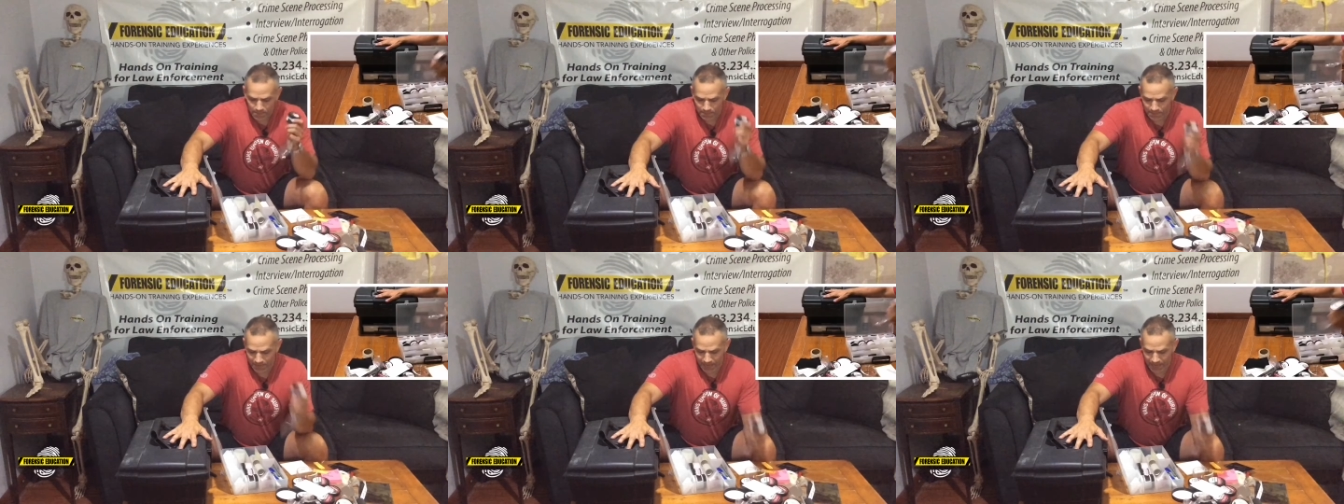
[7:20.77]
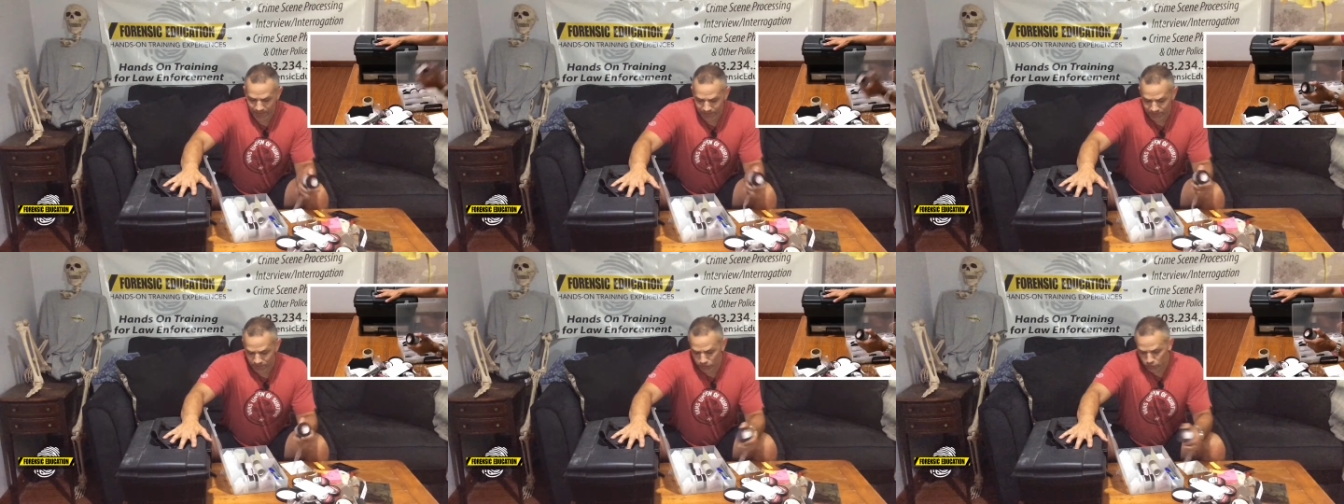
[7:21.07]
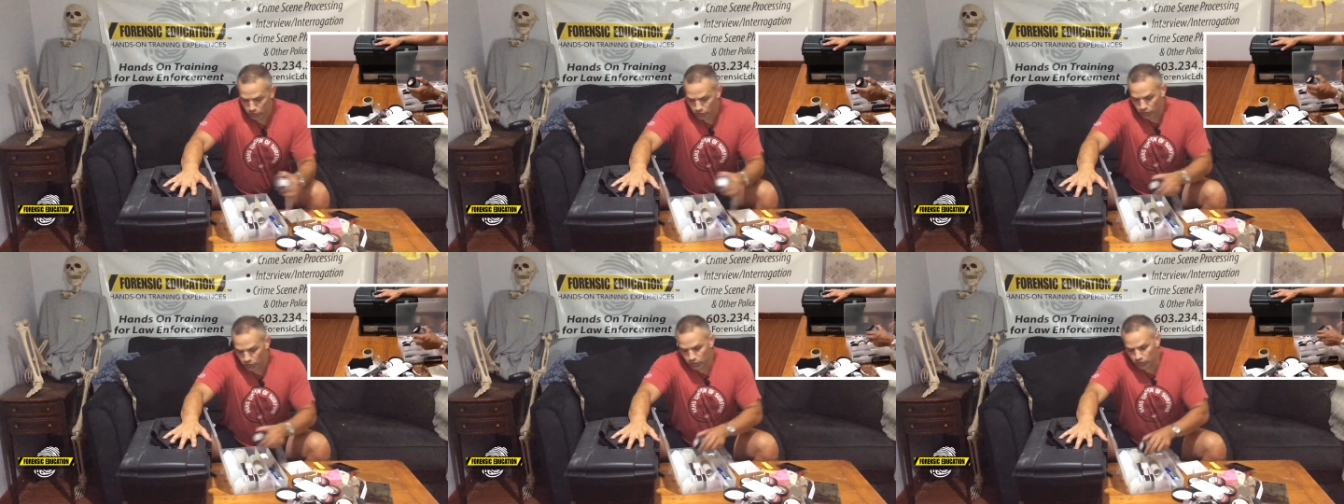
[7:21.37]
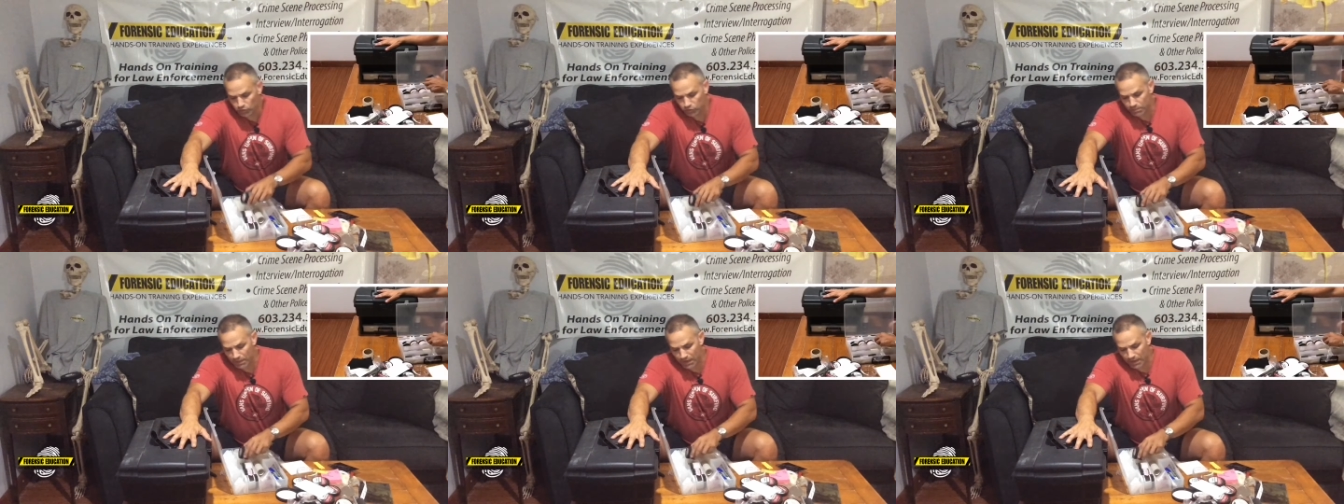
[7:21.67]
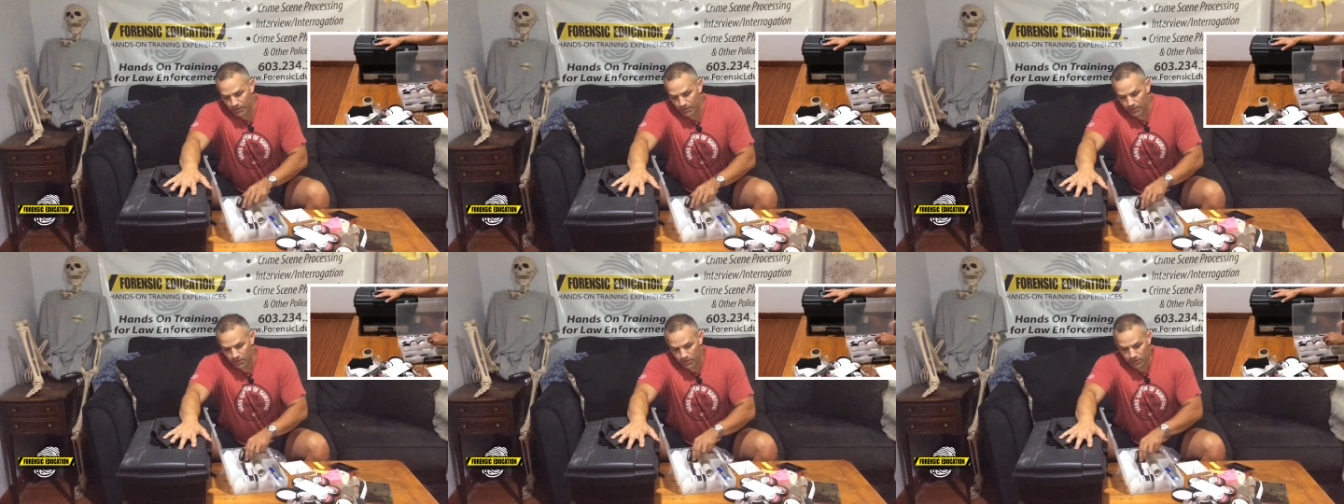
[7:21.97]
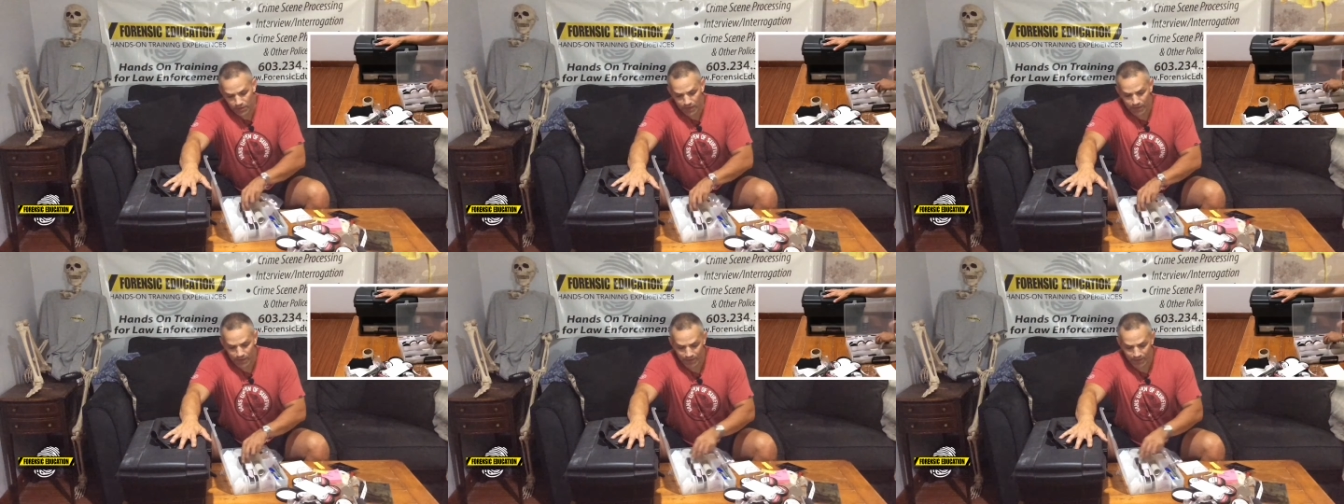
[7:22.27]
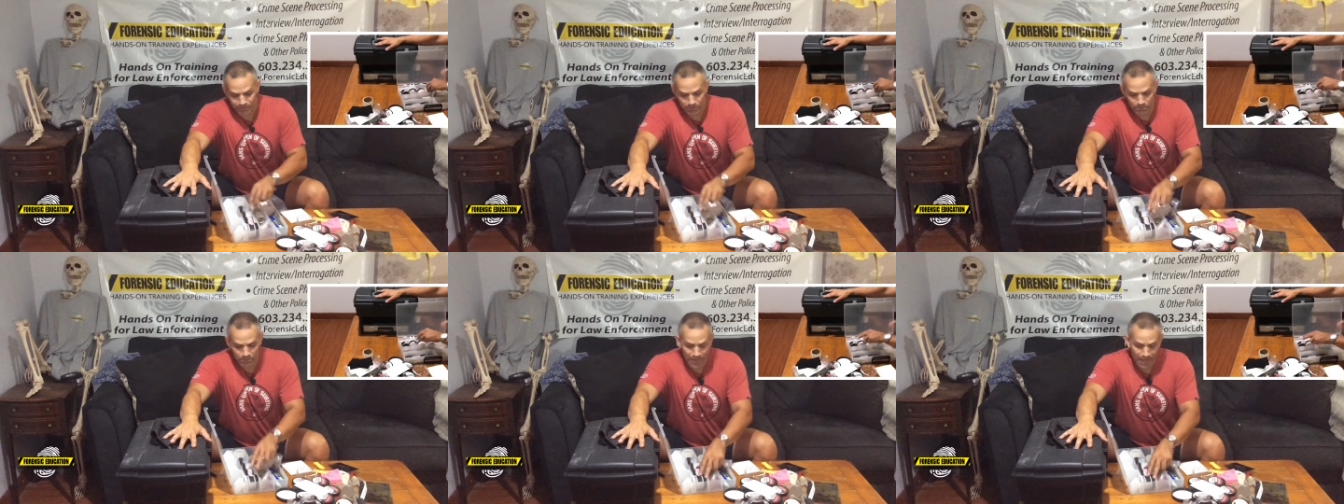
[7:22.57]
But I have a dual-use powder, I
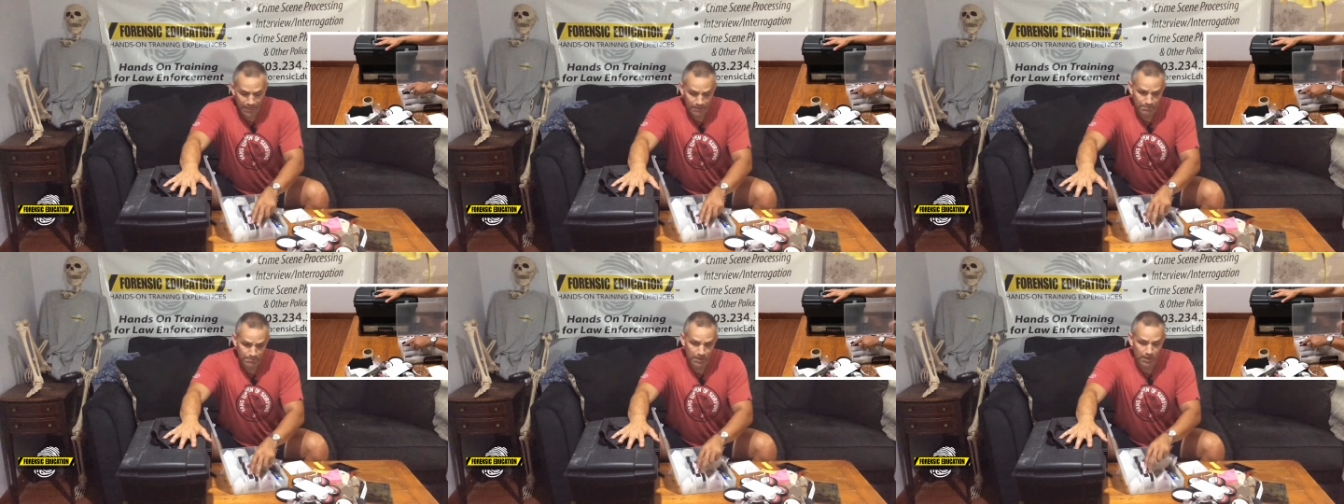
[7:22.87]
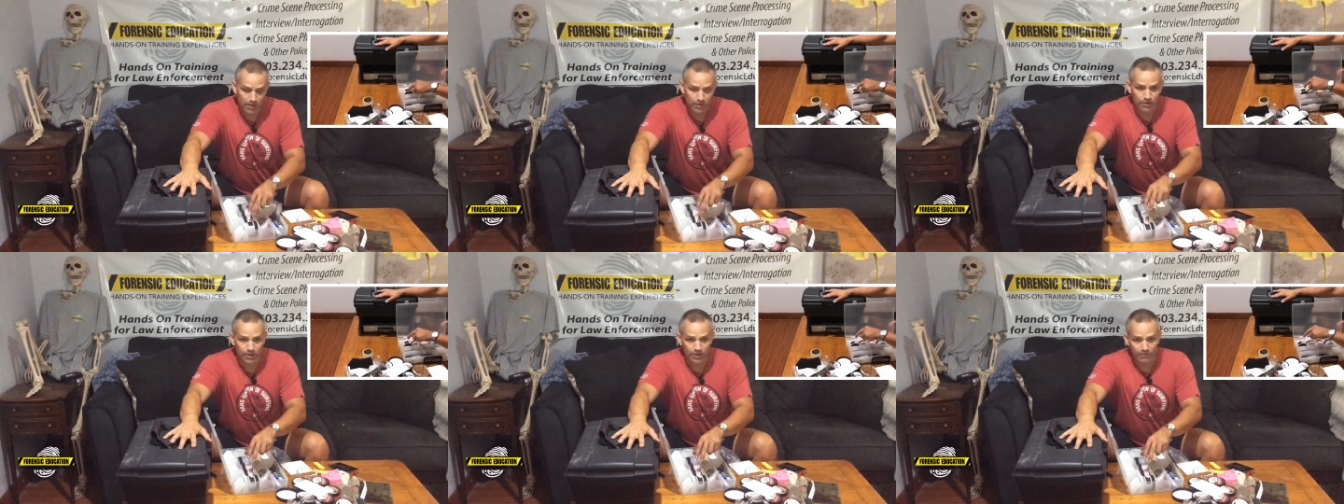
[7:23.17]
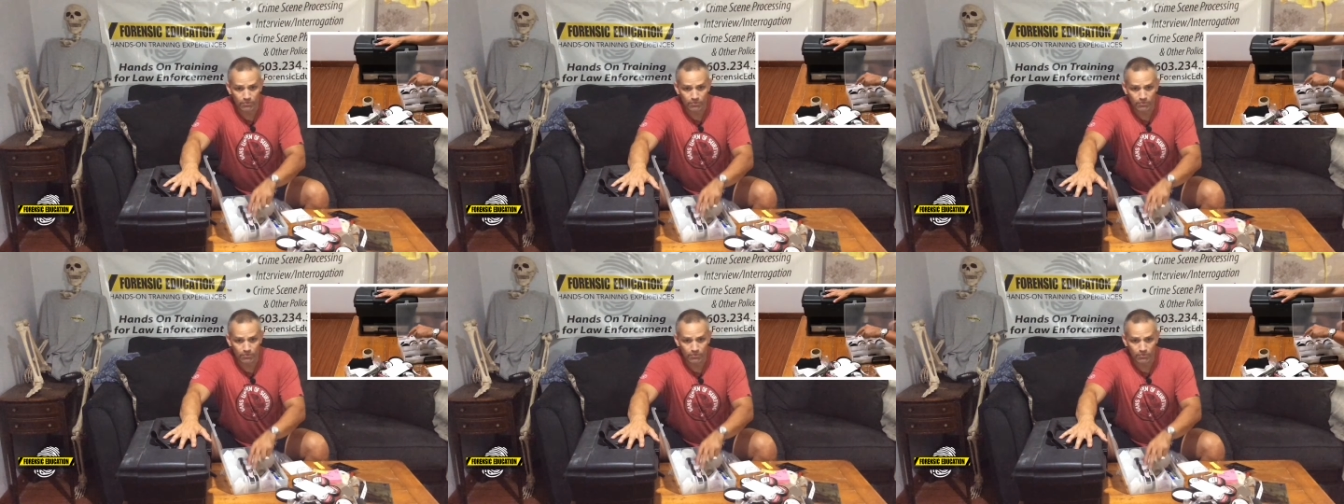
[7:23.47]
have a black powder,